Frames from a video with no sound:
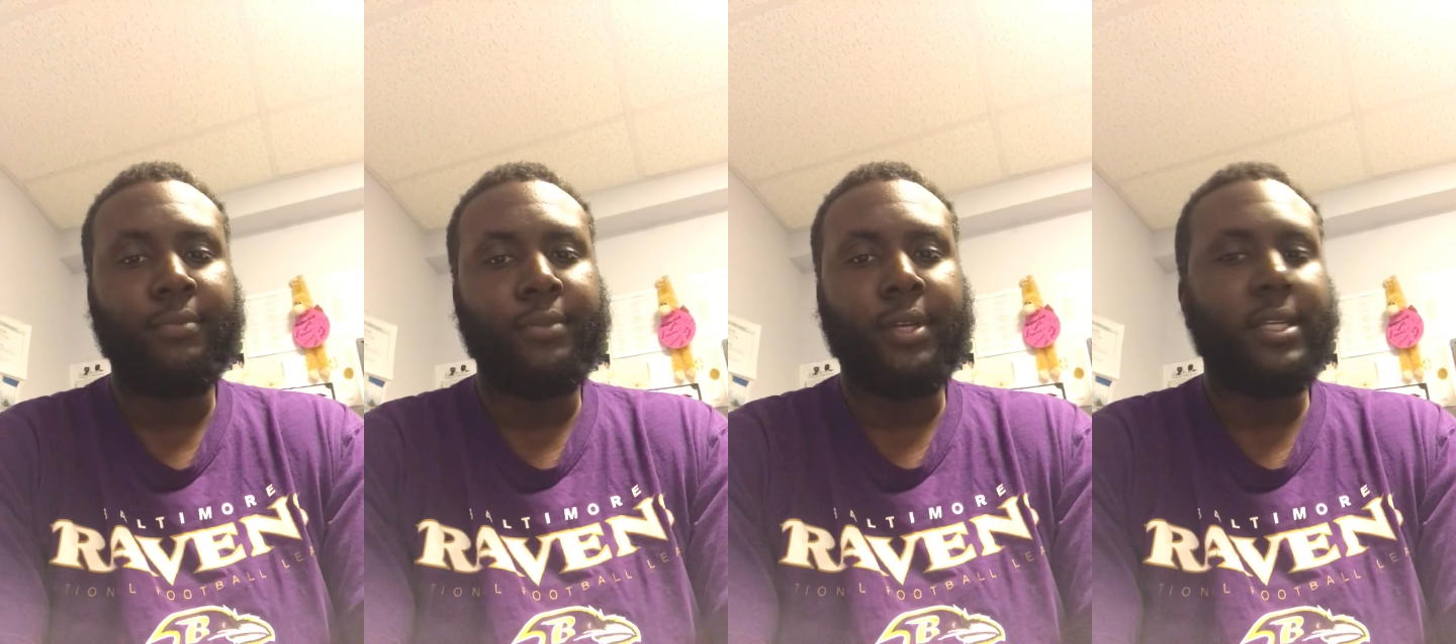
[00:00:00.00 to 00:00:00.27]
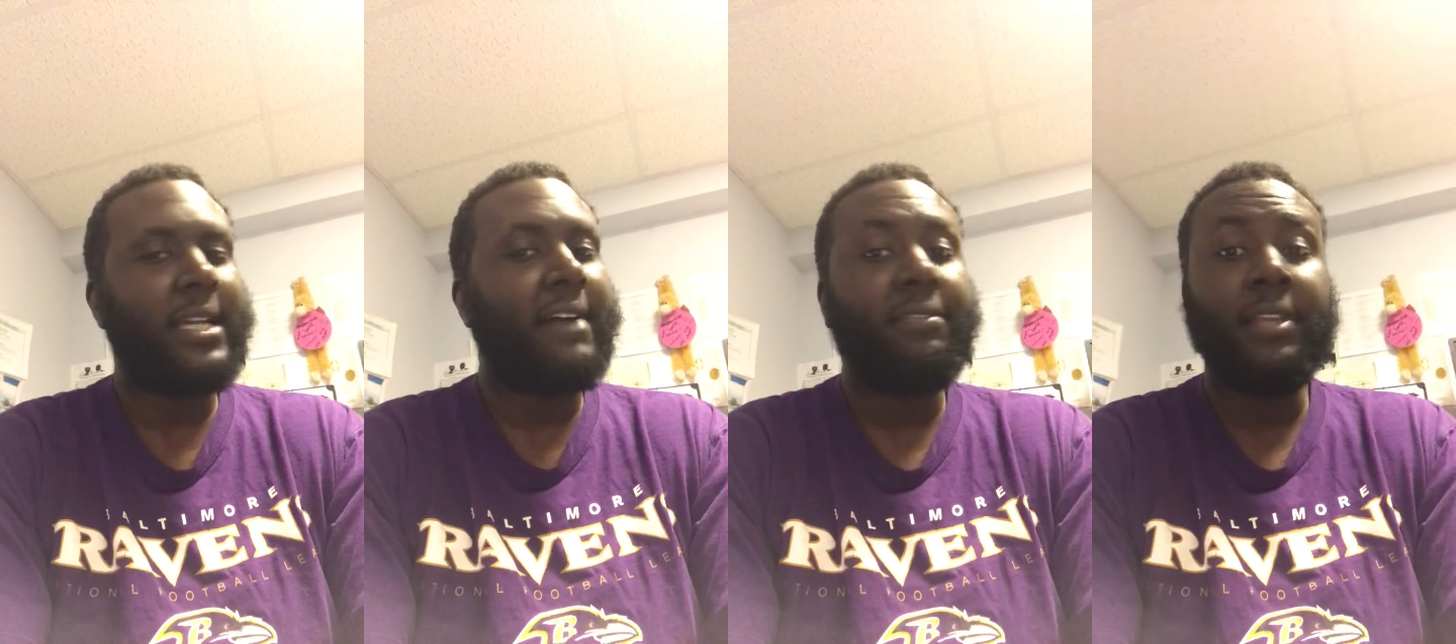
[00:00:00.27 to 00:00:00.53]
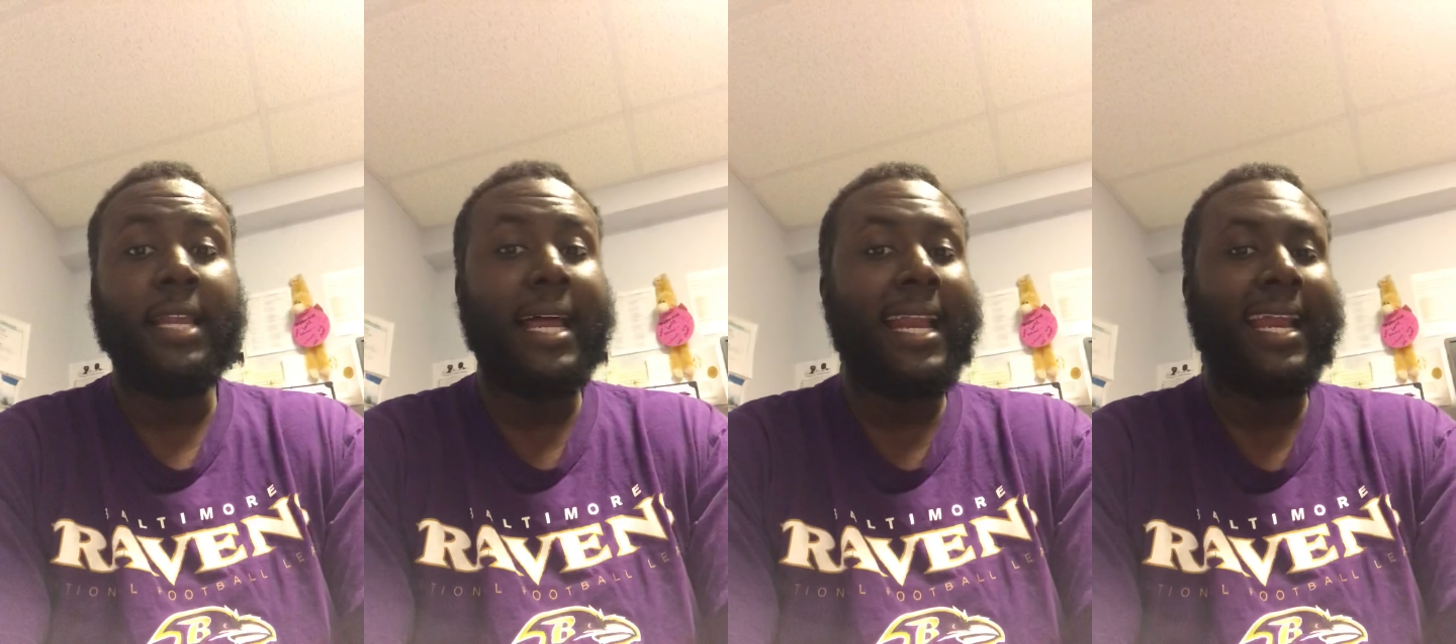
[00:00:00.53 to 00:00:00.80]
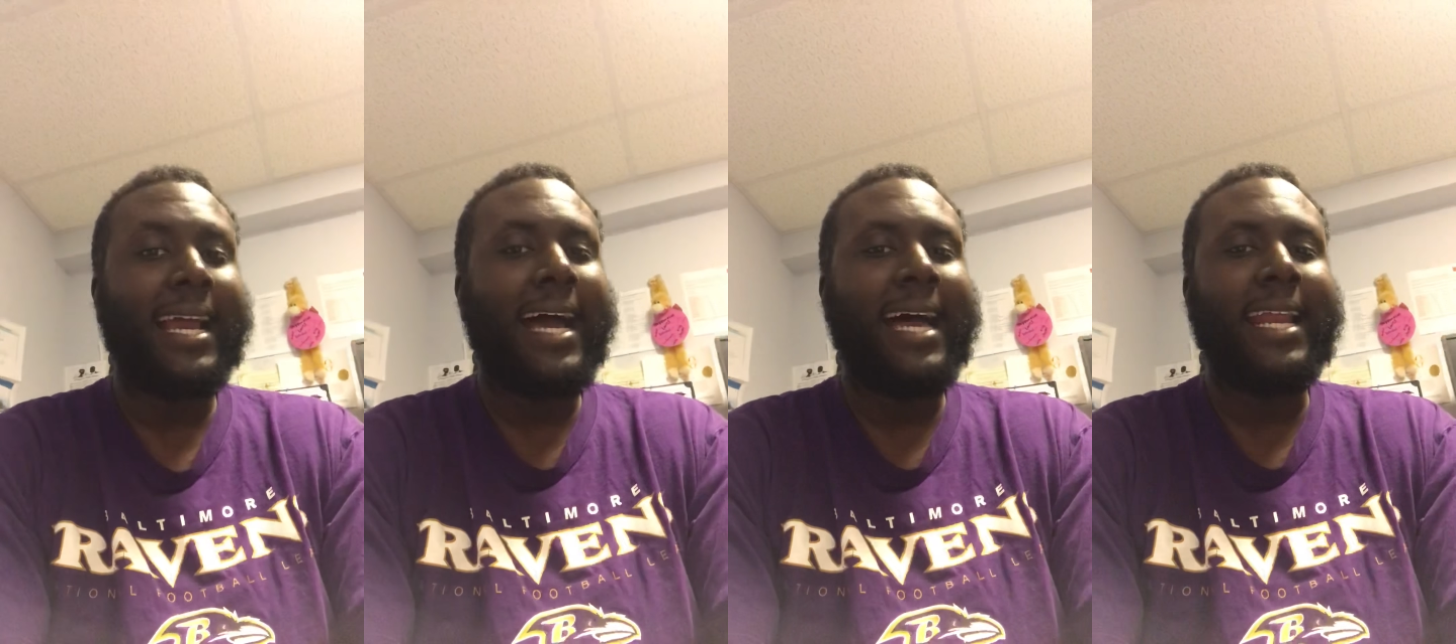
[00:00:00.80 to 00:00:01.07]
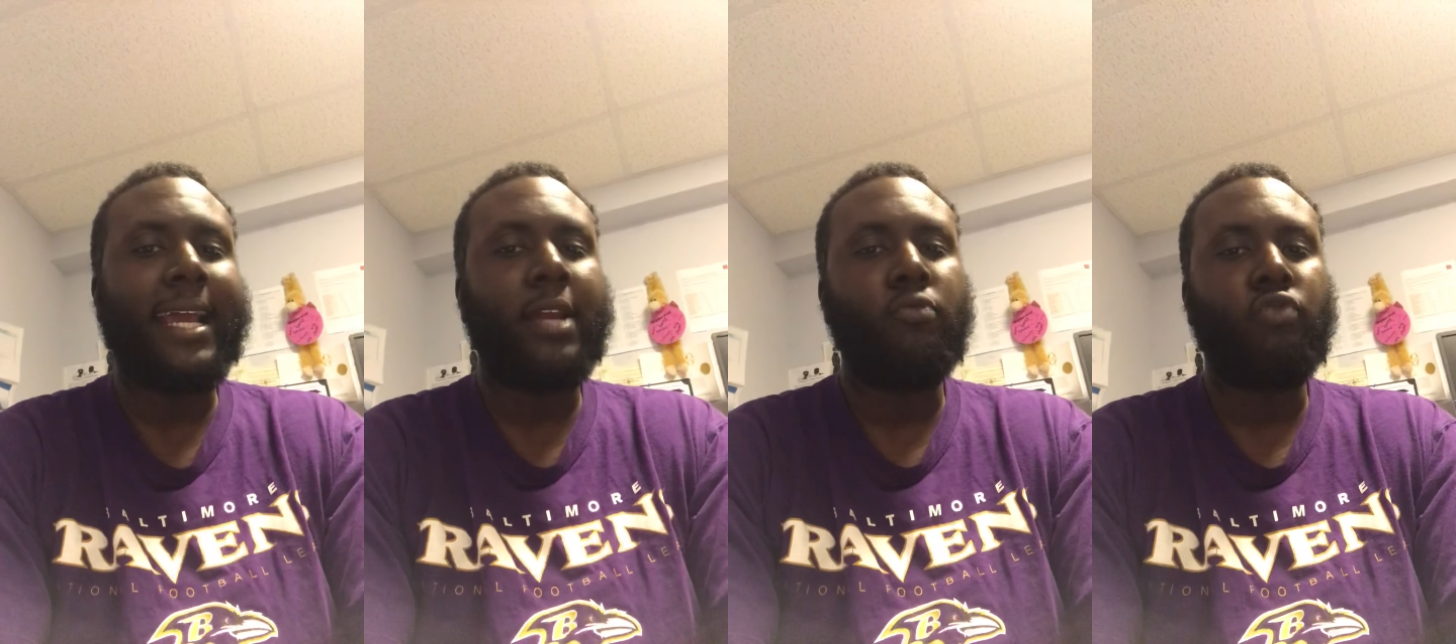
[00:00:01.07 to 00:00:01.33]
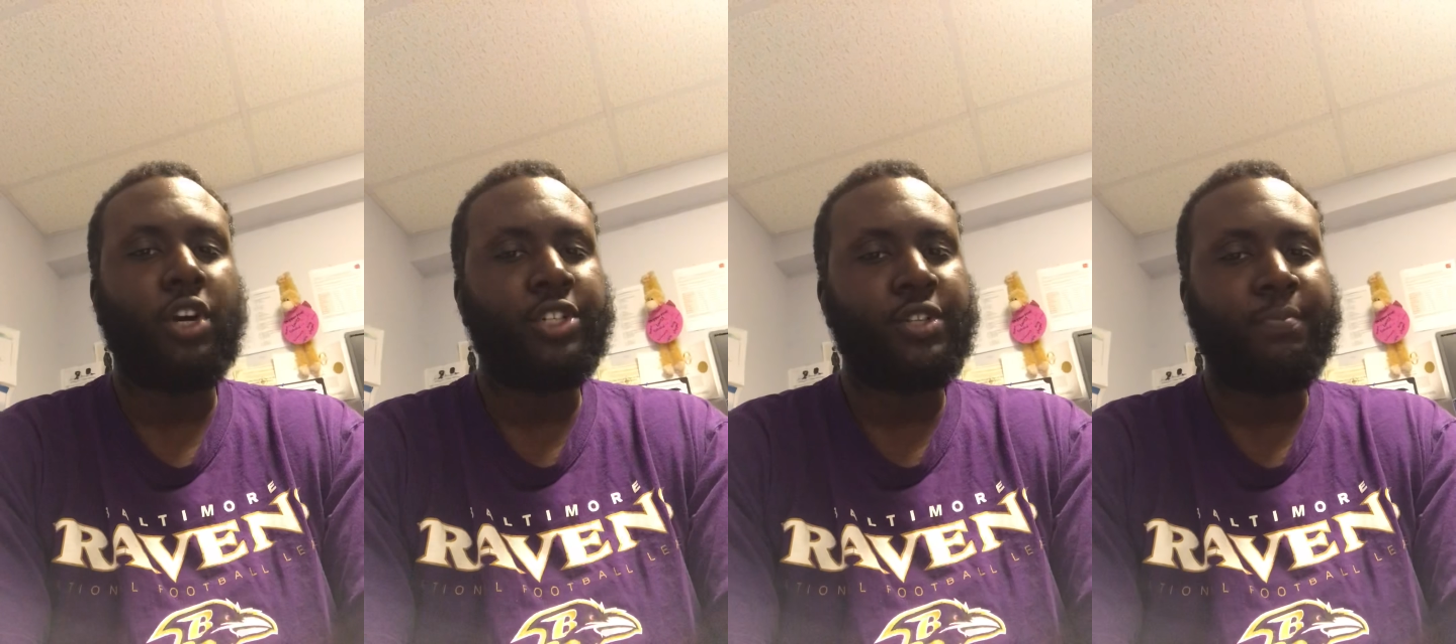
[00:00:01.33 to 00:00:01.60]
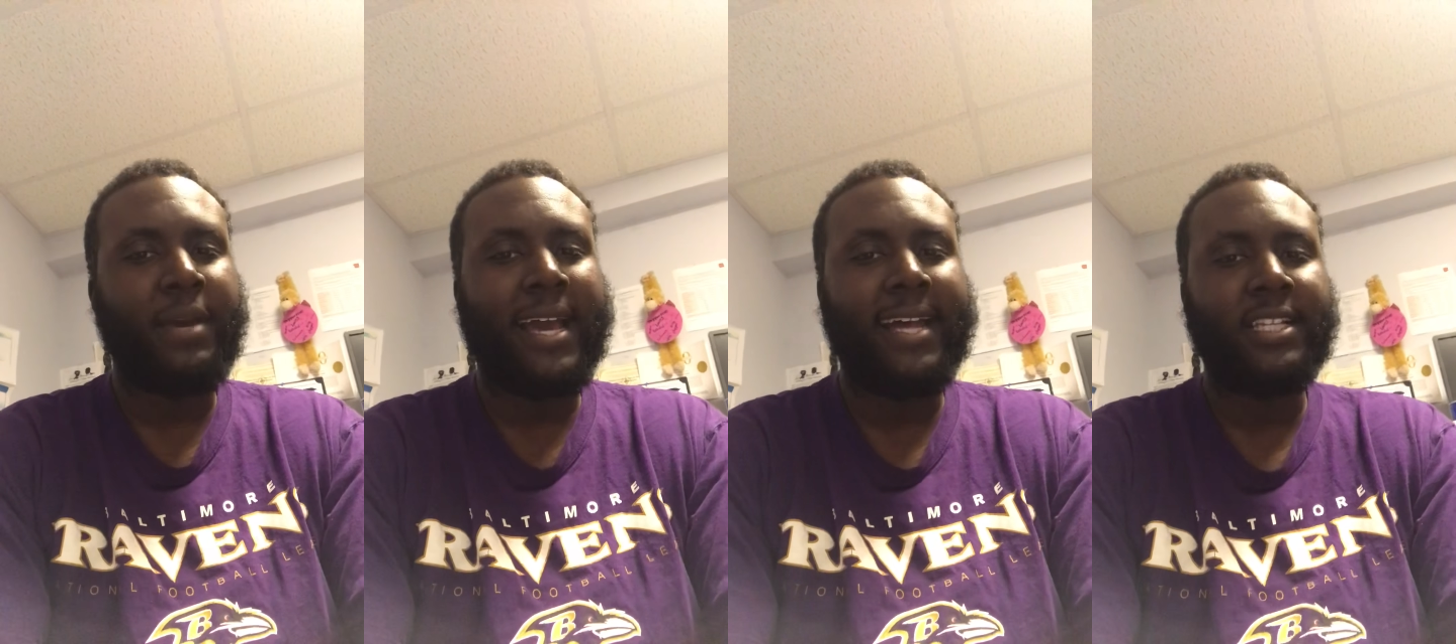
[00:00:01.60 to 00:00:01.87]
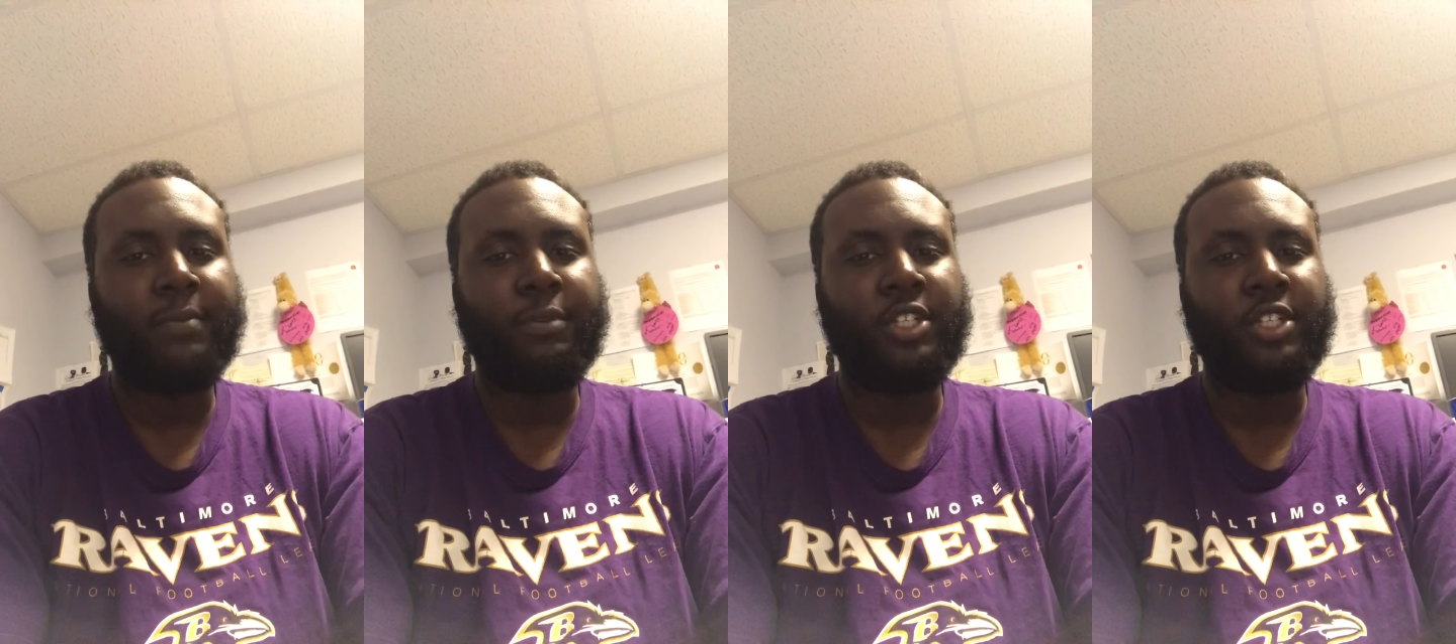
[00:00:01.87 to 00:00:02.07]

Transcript: Definitely not a guy that can rush the passer,